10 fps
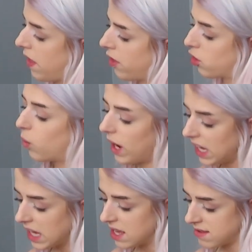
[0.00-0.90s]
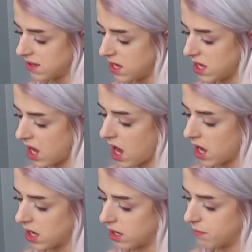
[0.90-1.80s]
they're quite easy.
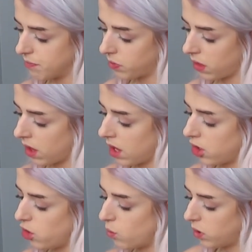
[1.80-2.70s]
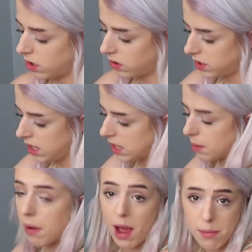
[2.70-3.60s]
You will need
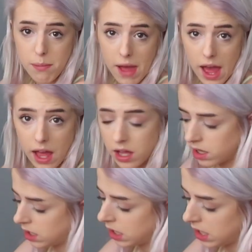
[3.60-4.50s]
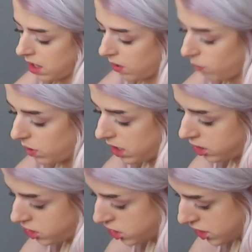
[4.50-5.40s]
a piping bag,
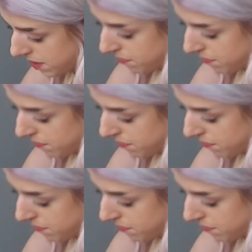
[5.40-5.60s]
which